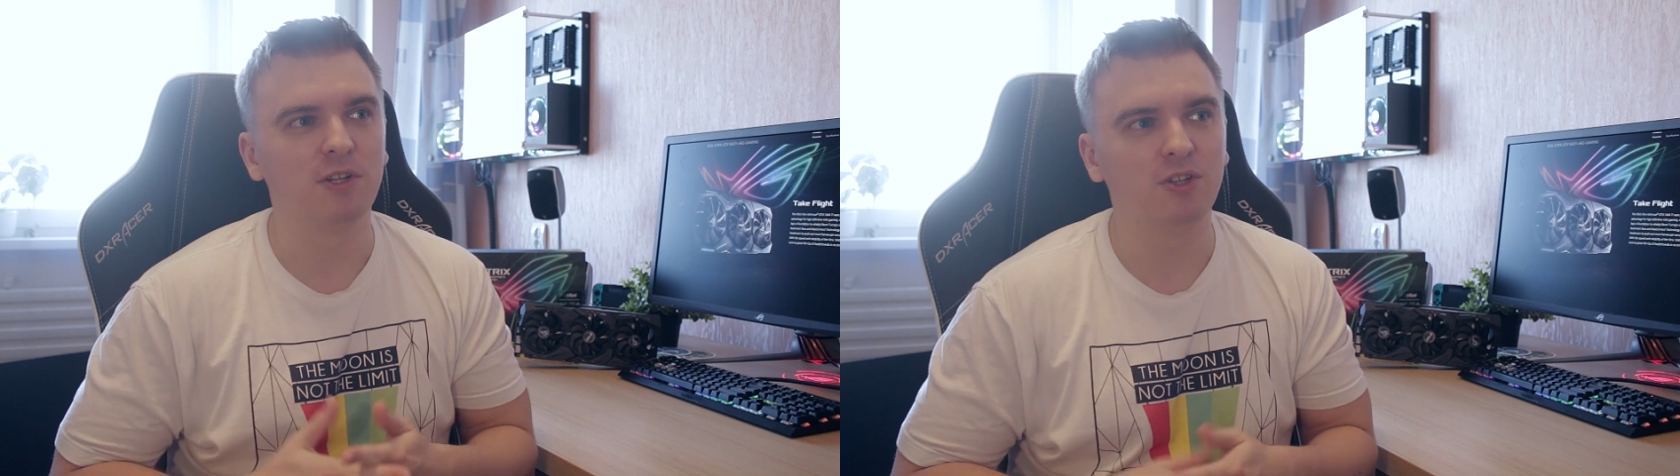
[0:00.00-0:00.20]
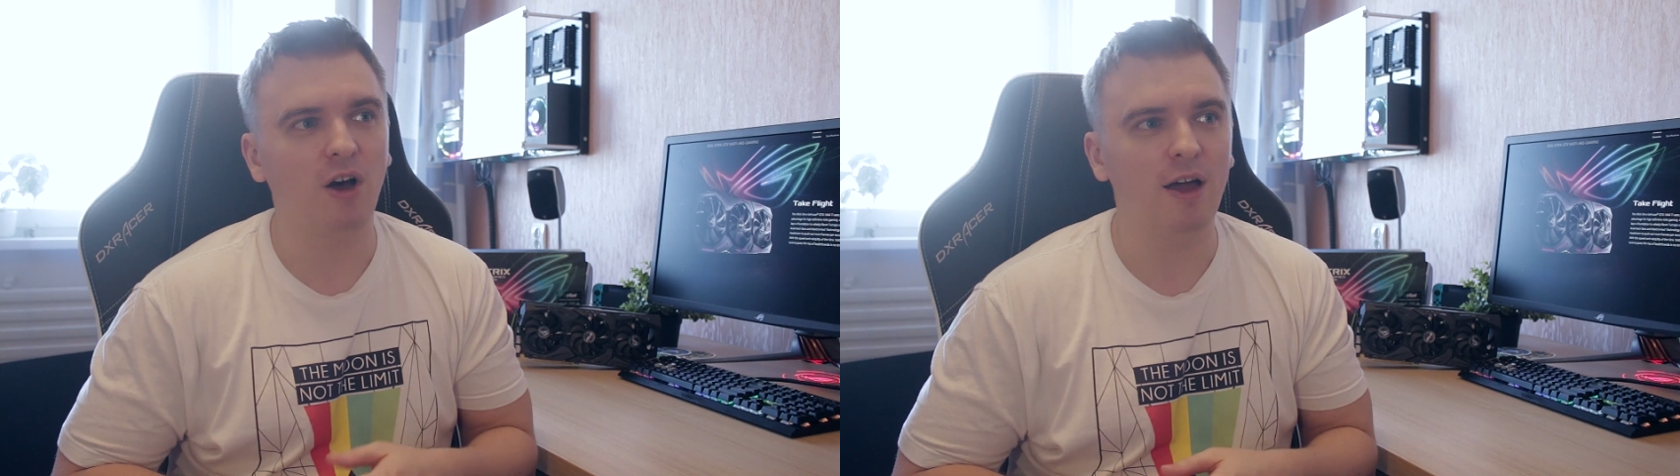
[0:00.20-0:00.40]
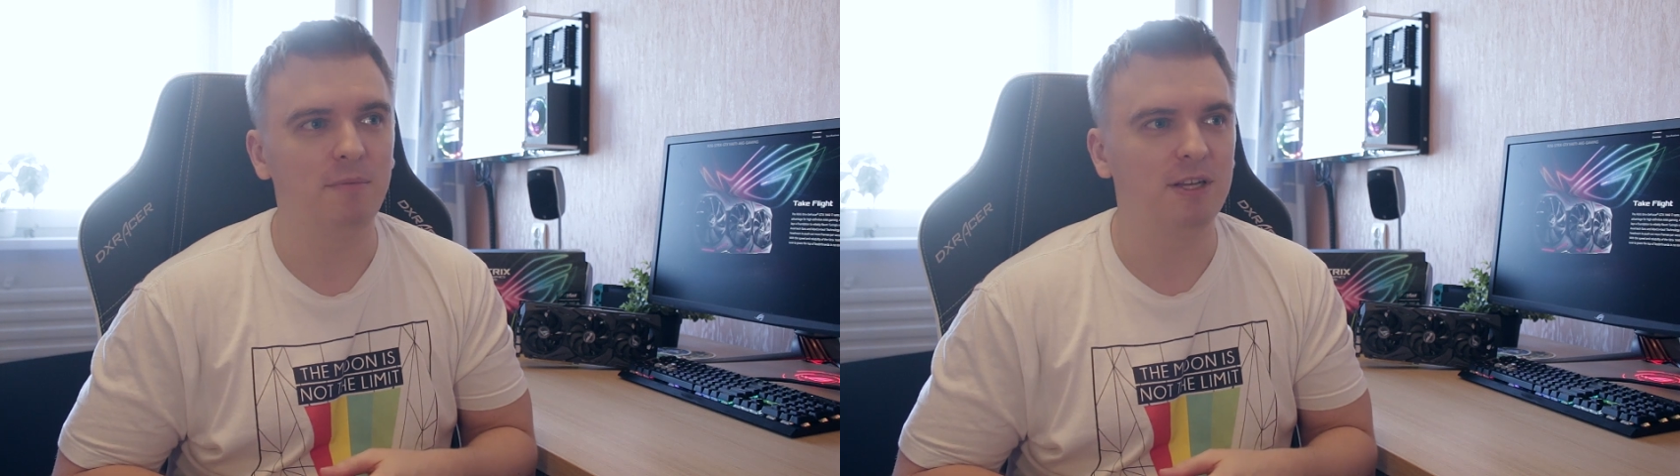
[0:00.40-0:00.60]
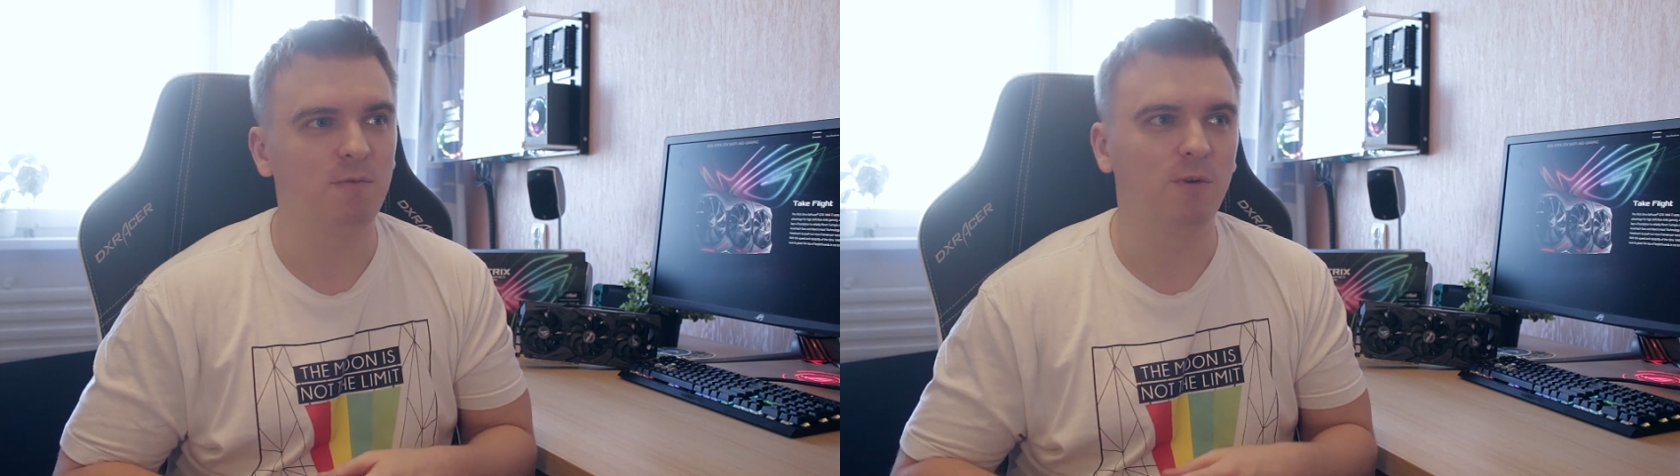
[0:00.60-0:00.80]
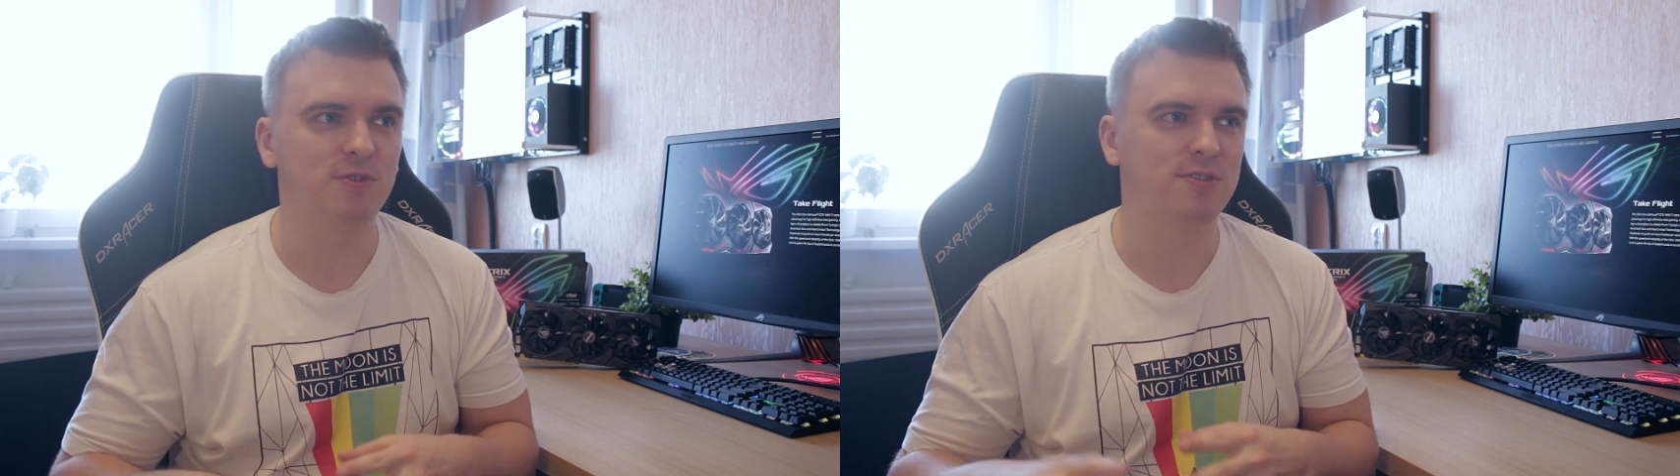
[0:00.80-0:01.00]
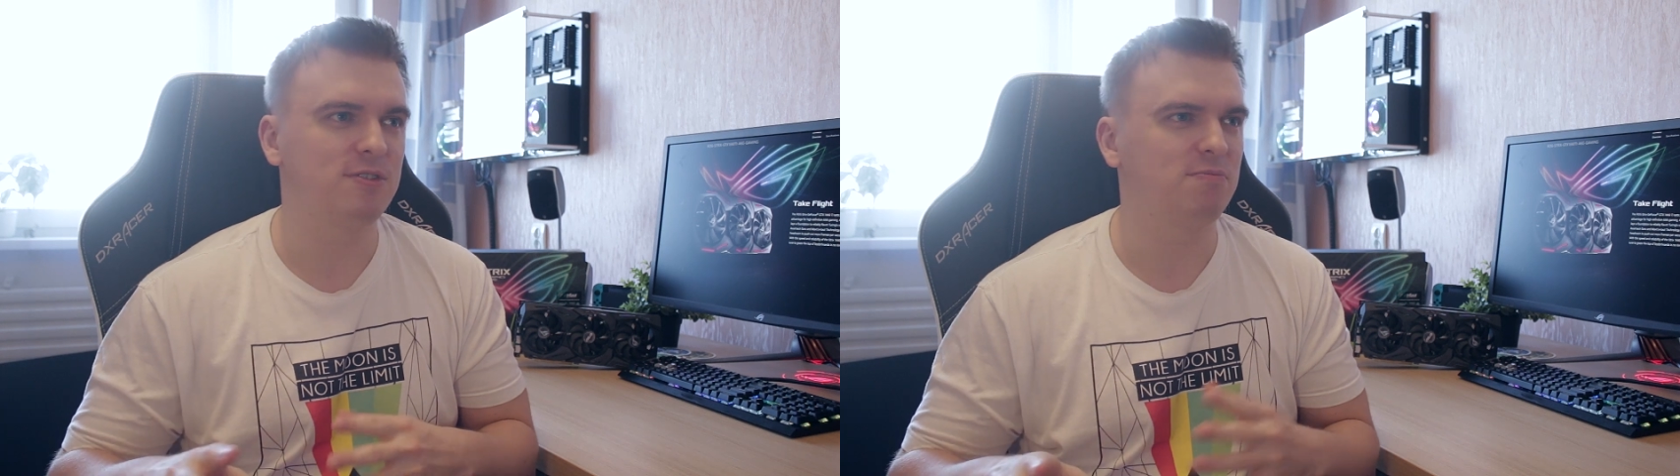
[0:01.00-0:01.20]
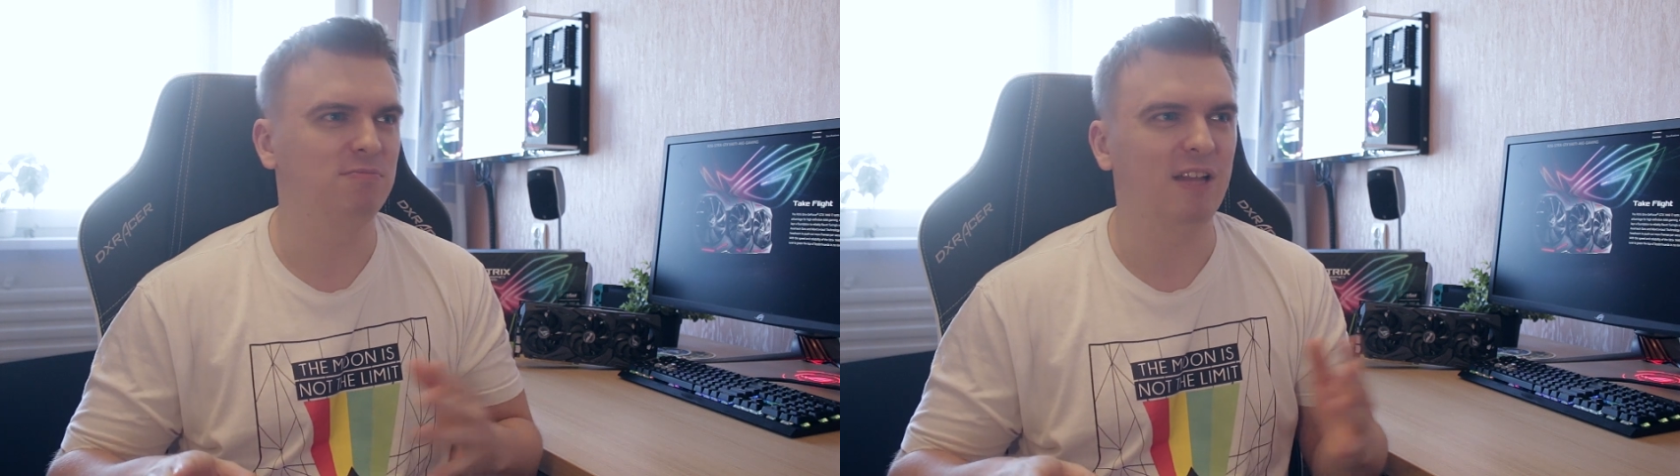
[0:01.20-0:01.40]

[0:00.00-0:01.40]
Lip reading: the time it was